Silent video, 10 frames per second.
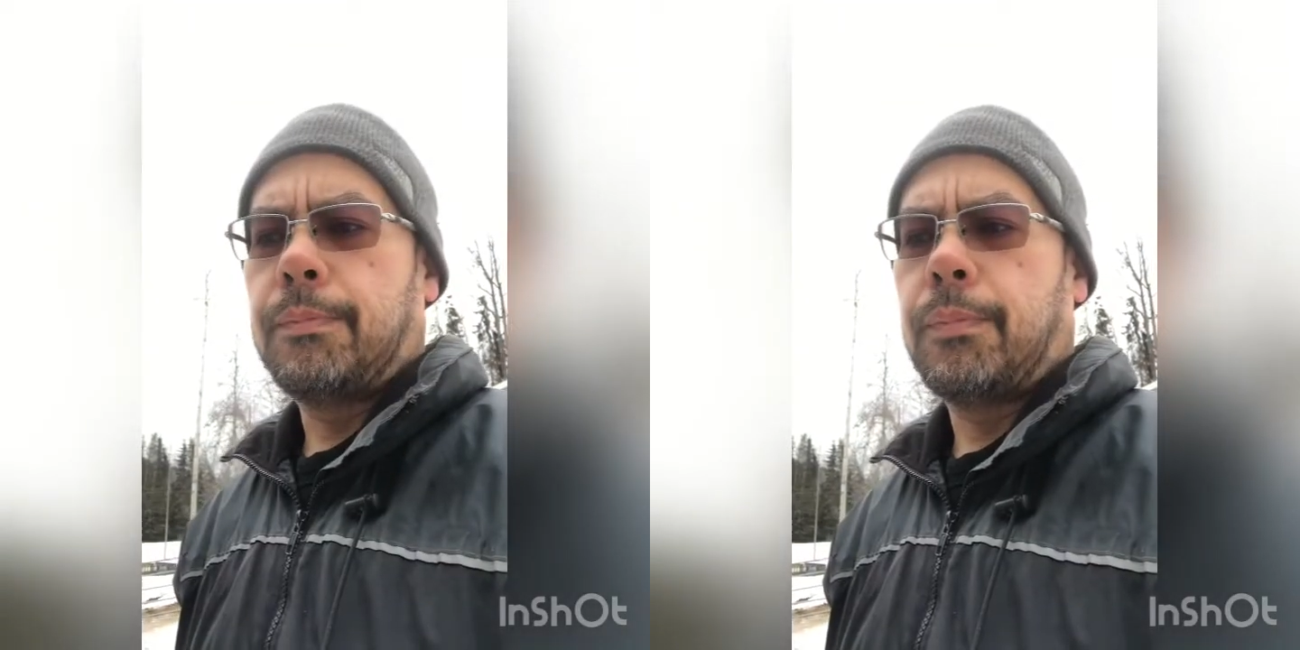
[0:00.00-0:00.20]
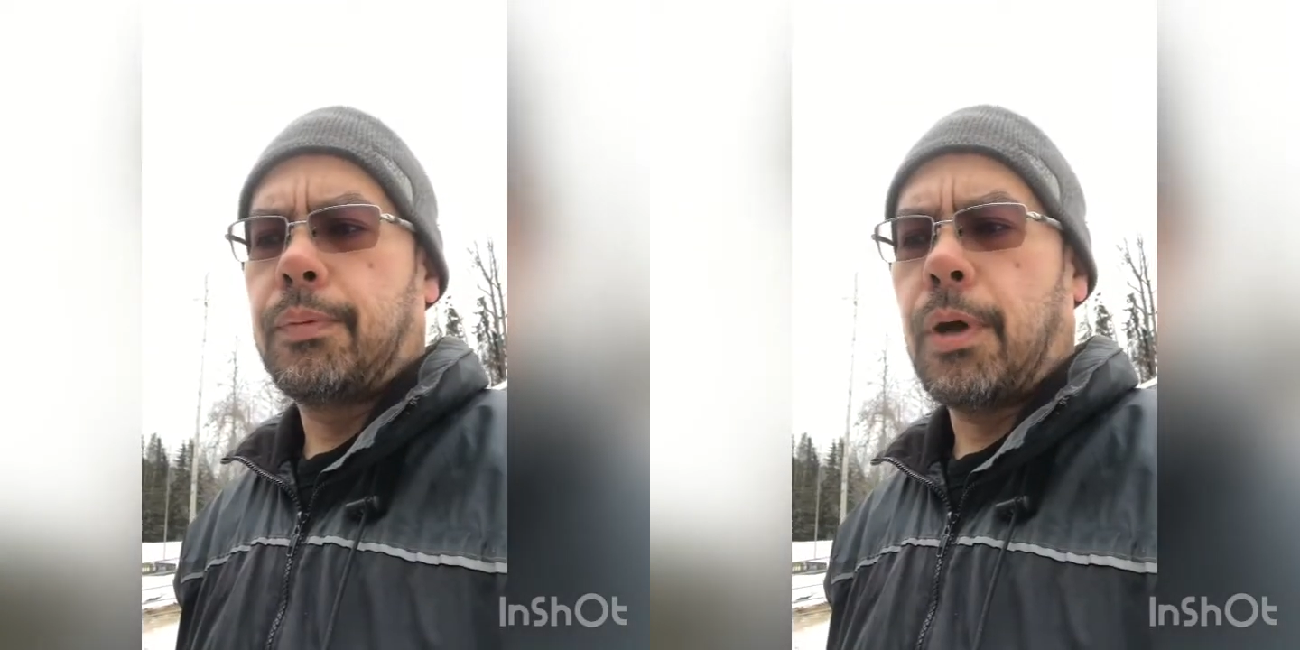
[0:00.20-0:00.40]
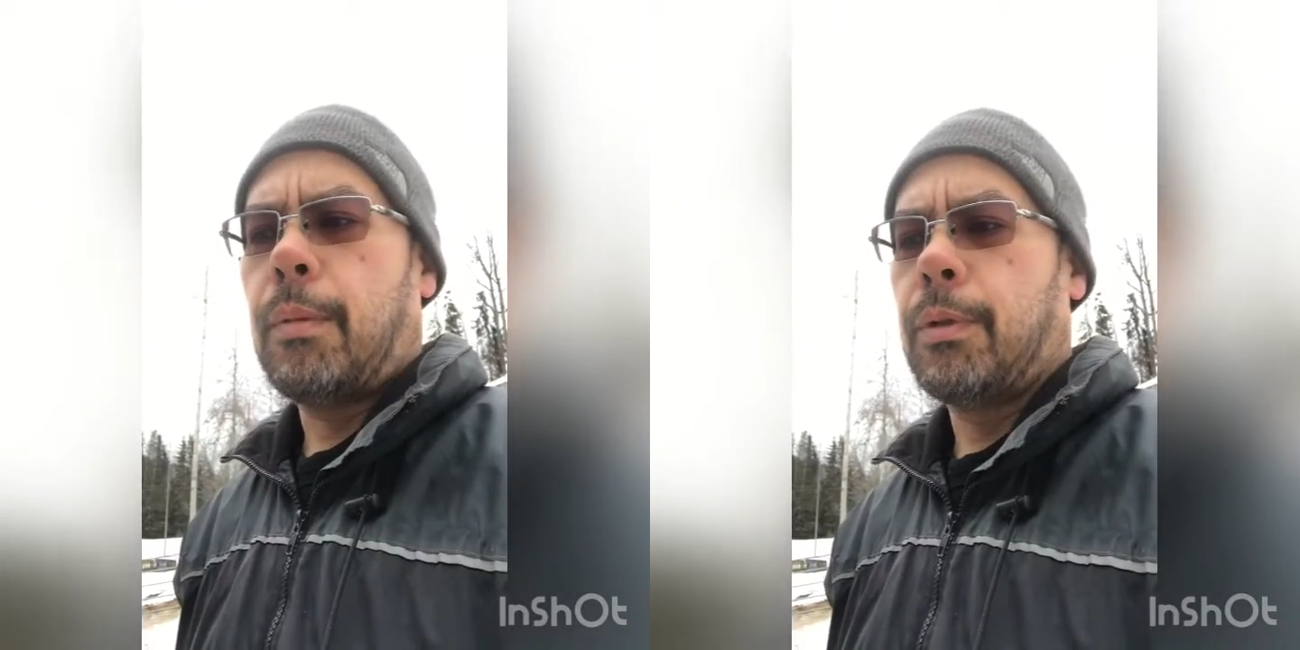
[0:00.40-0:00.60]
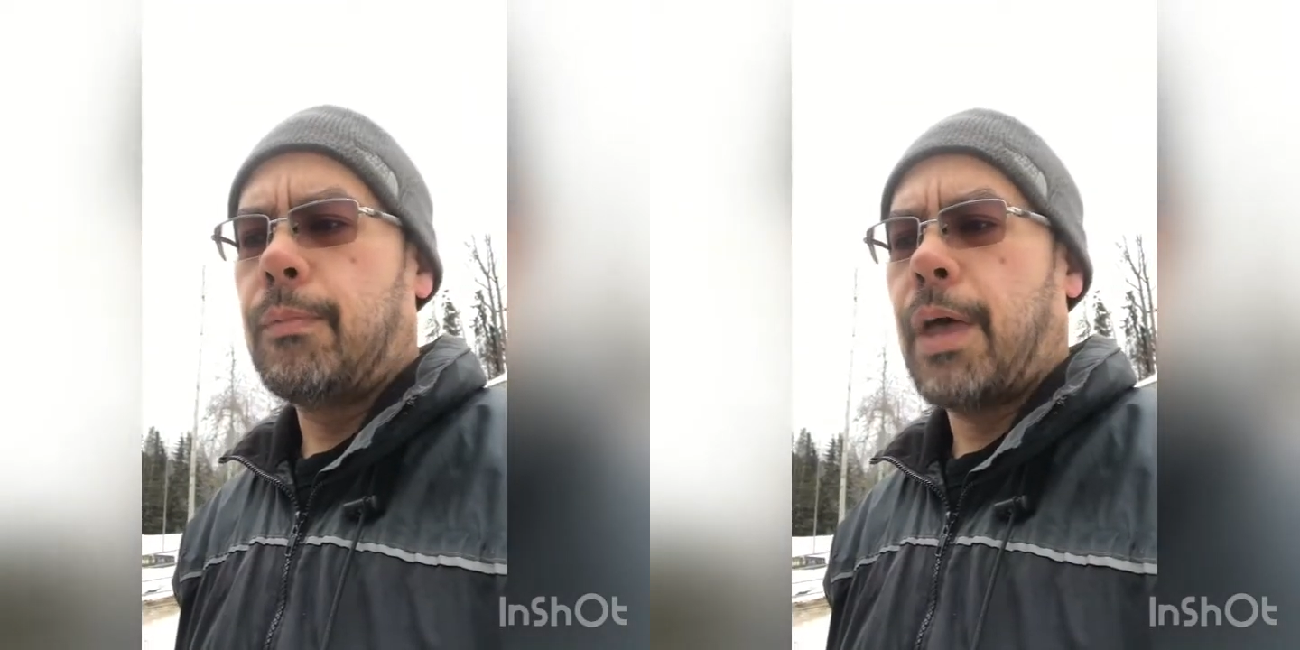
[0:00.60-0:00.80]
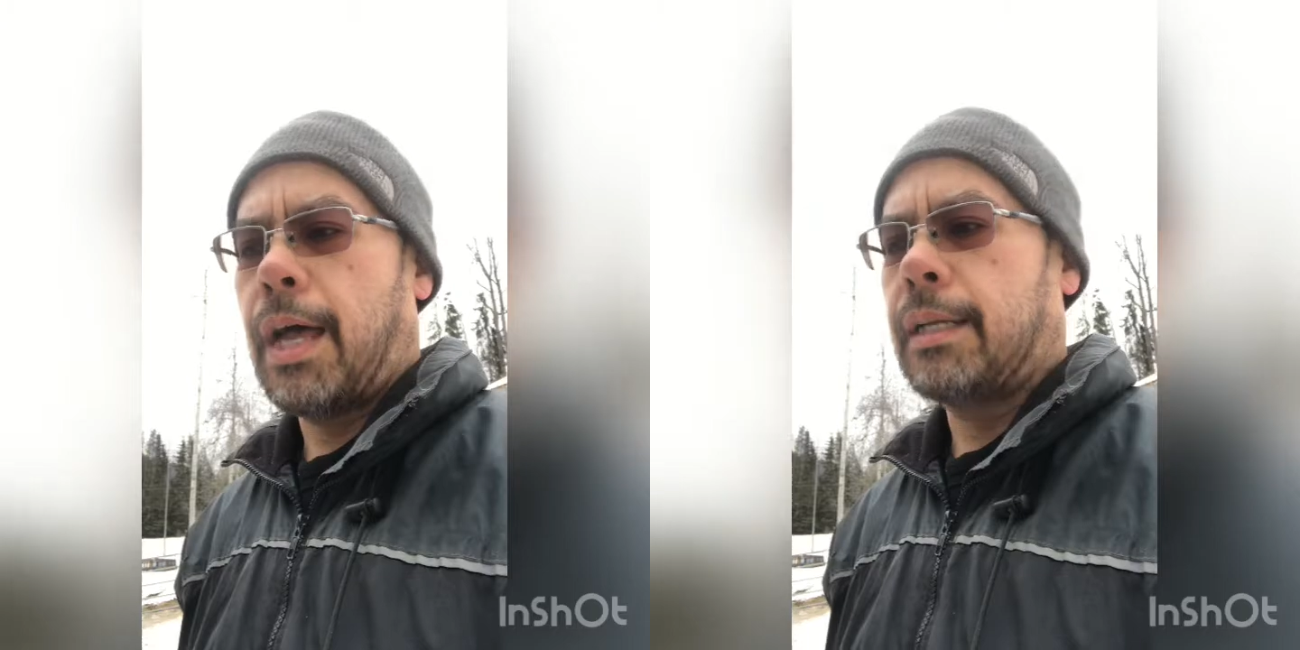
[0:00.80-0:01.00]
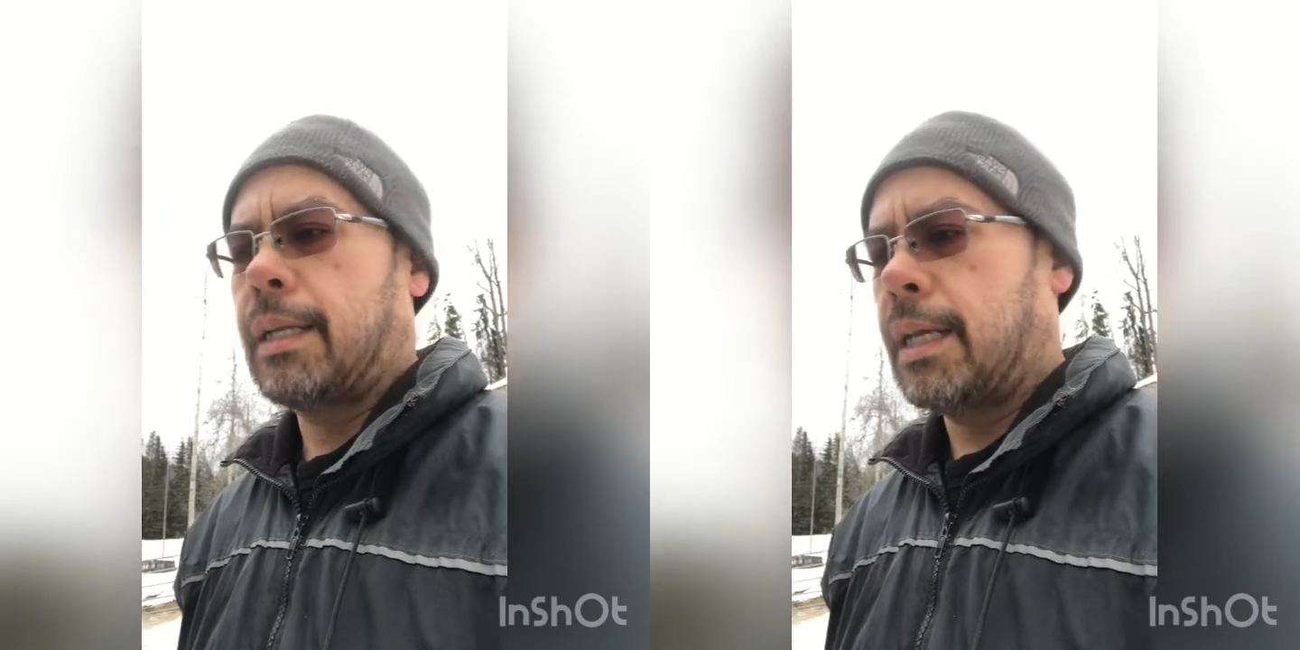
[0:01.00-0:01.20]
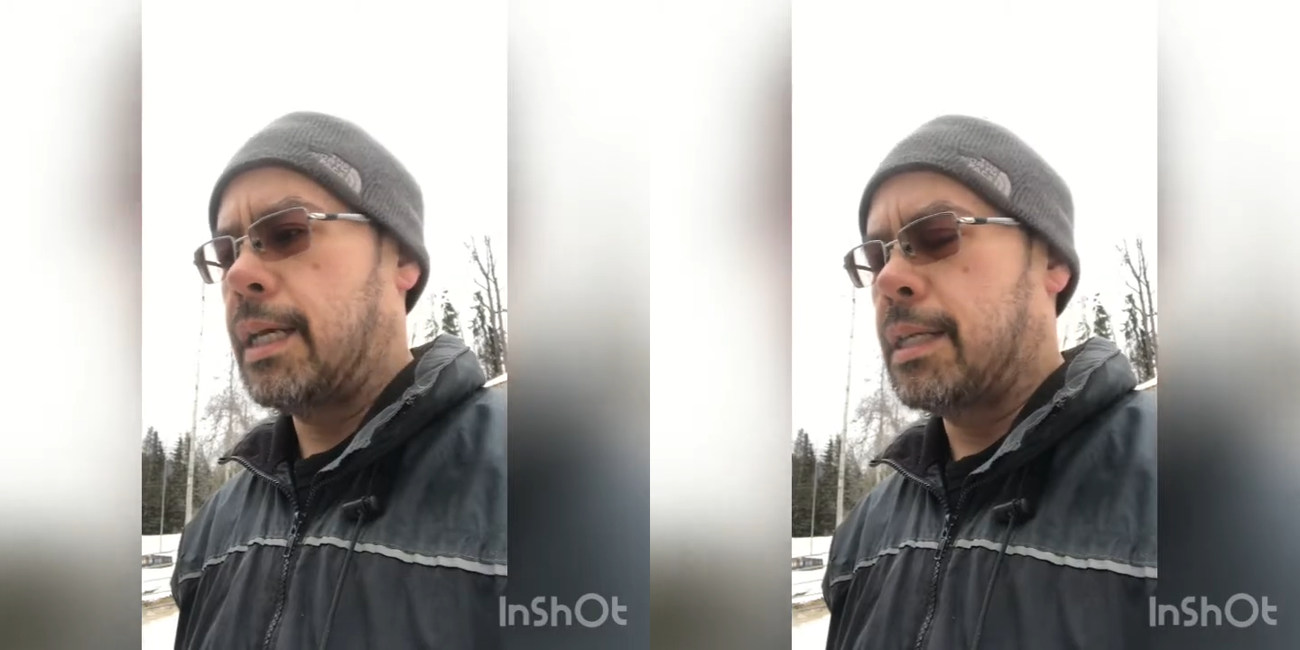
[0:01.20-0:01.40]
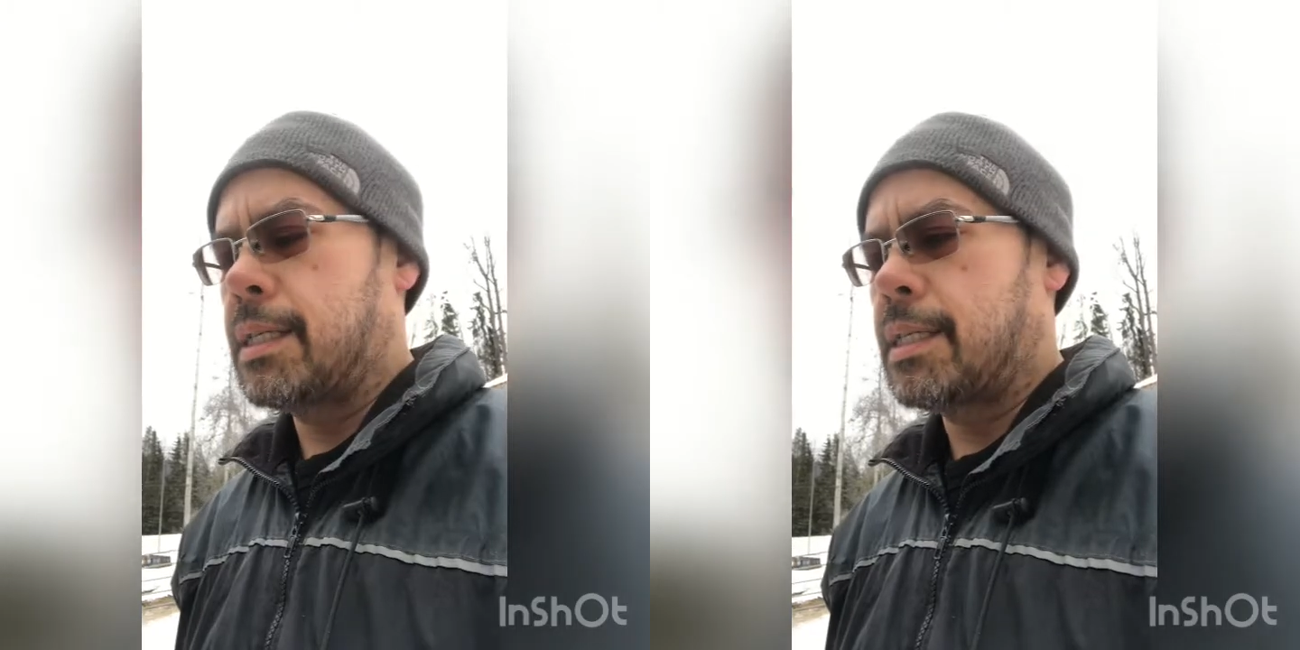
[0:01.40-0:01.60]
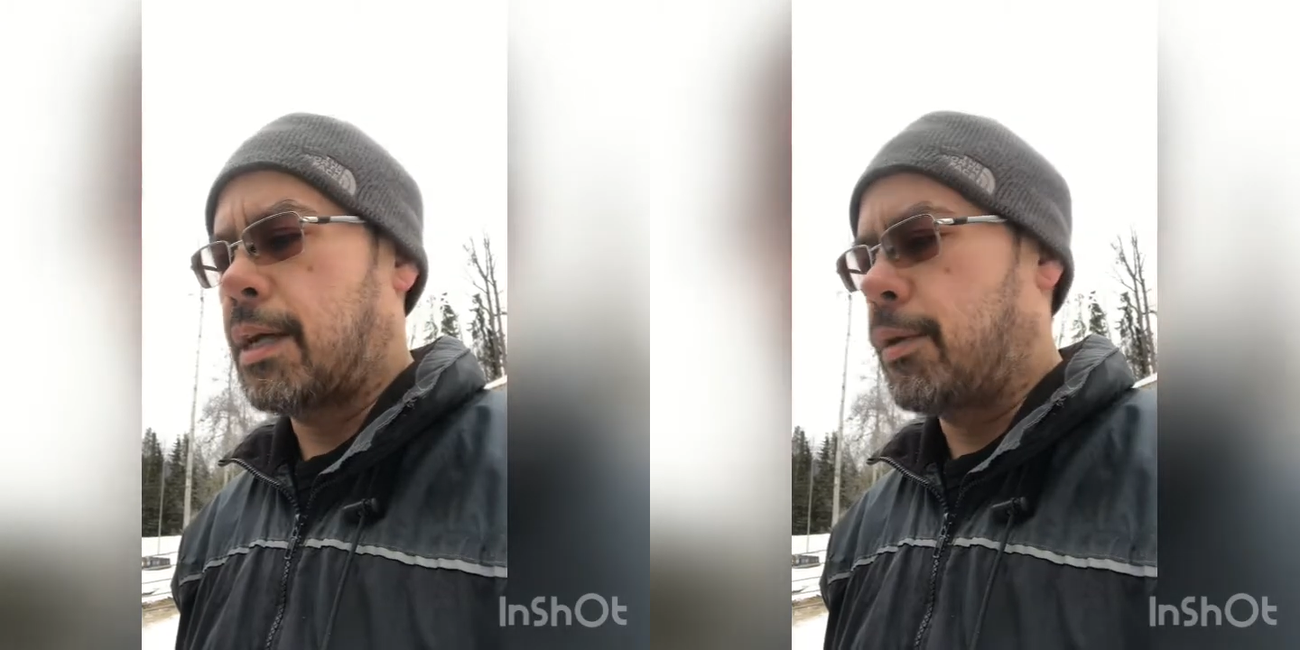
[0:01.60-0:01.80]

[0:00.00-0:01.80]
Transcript: problem that is,